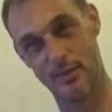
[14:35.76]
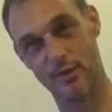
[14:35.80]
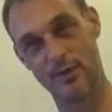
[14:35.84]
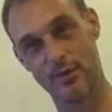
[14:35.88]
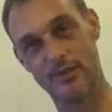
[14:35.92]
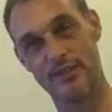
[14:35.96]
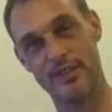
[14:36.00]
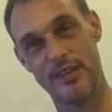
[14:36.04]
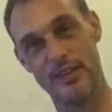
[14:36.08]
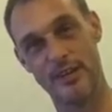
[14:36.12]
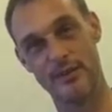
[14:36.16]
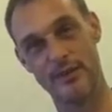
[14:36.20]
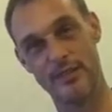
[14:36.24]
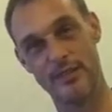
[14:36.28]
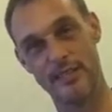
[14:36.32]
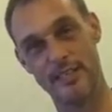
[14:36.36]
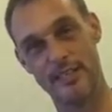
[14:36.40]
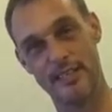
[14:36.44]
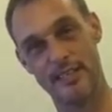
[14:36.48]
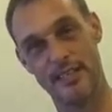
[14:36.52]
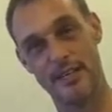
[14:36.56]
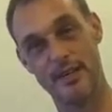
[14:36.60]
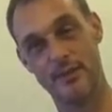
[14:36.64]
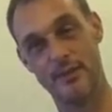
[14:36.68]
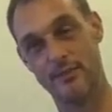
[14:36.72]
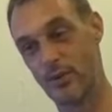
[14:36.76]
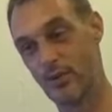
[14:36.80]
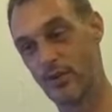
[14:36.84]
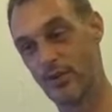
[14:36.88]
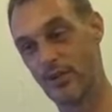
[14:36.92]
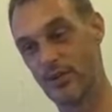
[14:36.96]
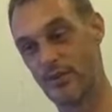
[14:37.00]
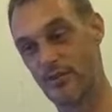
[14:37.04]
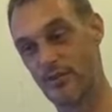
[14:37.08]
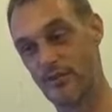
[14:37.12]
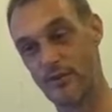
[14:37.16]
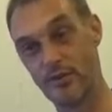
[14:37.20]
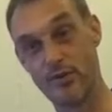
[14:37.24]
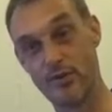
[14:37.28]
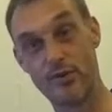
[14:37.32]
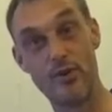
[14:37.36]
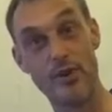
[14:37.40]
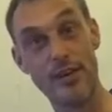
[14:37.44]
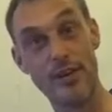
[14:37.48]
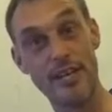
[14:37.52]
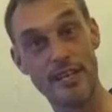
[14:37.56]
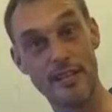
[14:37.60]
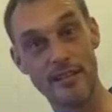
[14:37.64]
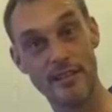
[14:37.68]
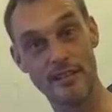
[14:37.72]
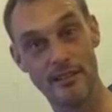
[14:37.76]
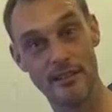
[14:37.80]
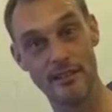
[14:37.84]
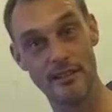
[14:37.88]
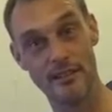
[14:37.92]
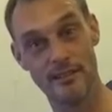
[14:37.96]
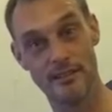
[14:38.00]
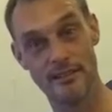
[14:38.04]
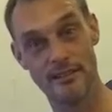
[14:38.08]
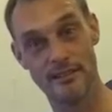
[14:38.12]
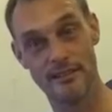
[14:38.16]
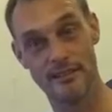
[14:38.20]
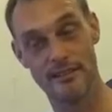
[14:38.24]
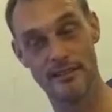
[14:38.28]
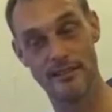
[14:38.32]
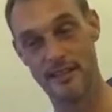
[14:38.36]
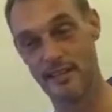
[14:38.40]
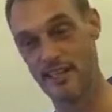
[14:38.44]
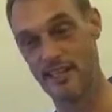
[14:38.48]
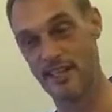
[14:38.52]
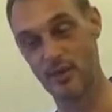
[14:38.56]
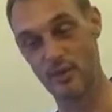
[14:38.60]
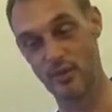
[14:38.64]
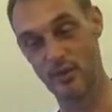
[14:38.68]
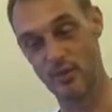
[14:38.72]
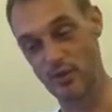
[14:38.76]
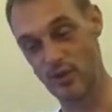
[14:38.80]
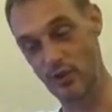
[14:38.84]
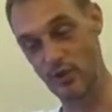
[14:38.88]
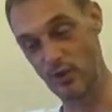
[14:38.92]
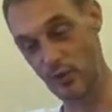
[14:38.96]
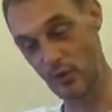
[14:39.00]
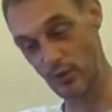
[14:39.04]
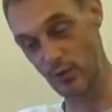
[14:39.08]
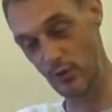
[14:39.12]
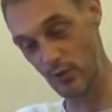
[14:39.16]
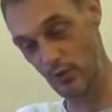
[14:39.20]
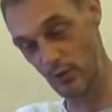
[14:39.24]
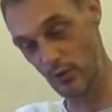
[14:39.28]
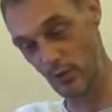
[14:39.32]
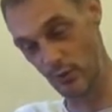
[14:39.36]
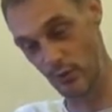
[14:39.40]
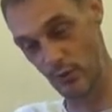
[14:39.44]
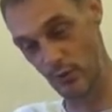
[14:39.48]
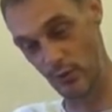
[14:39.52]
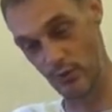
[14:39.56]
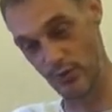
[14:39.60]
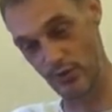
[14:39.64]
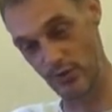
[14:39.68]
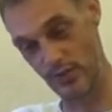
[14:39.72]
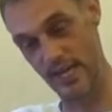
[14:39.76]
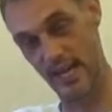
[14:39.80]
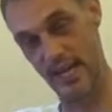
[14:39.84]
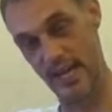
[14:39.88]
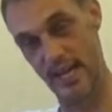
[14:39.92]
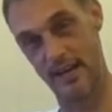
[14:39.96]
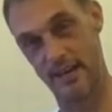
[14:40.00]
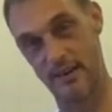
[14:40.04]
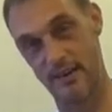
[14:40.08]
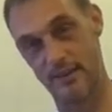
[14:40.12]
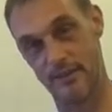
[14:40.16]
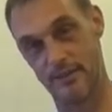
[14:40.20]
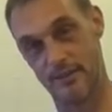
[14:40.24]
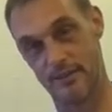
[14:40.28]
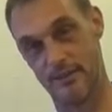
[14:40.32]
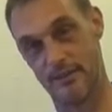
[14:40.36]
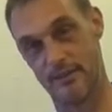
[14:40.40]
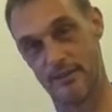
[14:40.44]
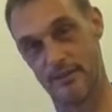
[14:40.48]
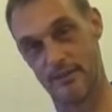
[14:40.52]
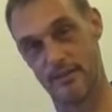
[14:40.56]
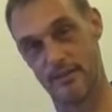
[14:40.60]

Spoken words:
more slowly. Put it through treacle, and it would ooze down.